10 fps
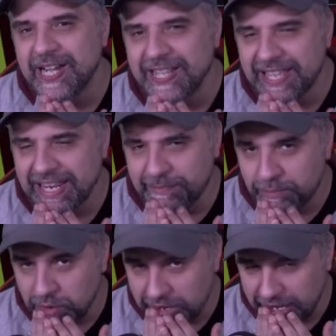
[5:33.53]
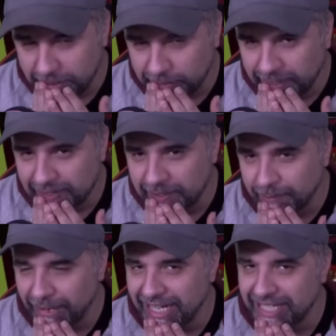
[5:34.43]
And then Morgan Gibbs-White on the
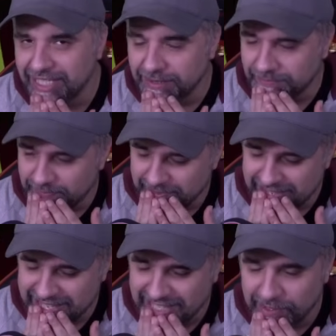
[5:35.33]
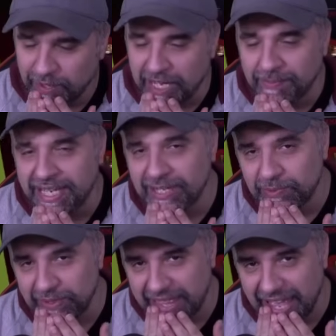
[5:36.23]
bench. You see what I mean
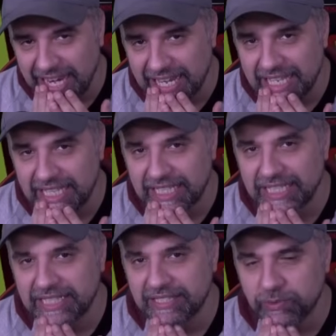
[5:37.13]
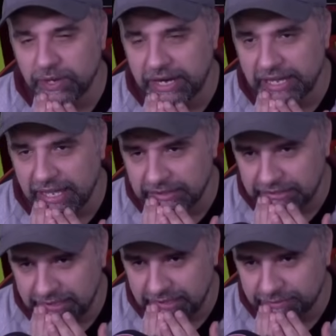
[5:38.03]
with the headache? This is where it gets
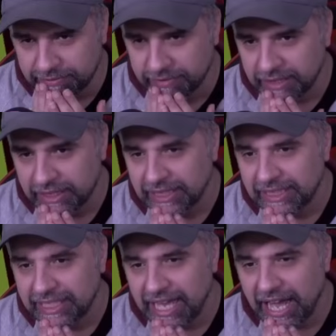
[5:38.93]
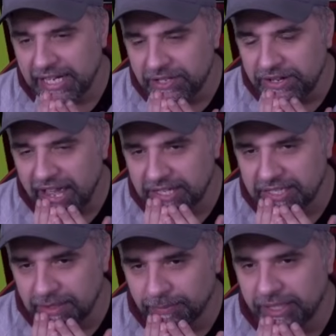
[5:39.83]
tough. I don't
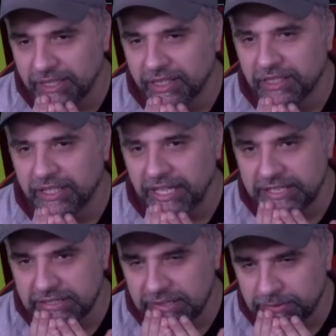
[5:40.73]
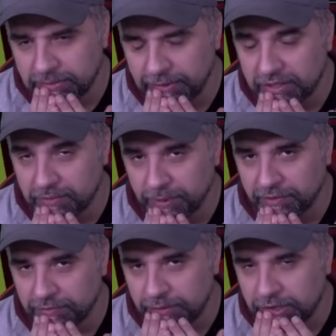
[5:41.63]
actually mind the look of that team, to be honest,
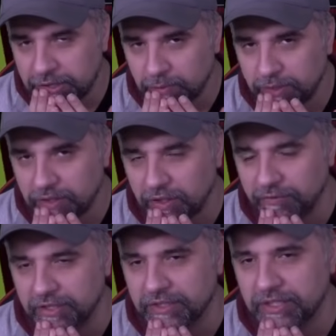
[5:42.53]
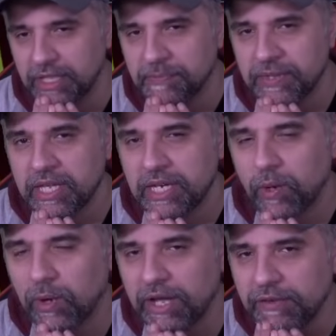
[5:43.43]
apart from Chris Wood, obviously. Now,
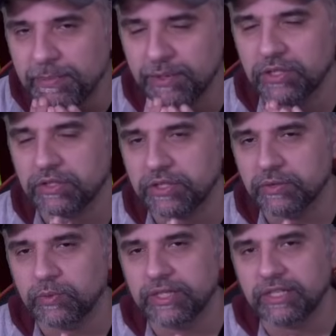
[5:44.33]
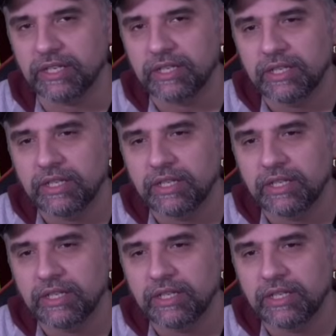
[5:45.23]
why have I put Chris Wood in?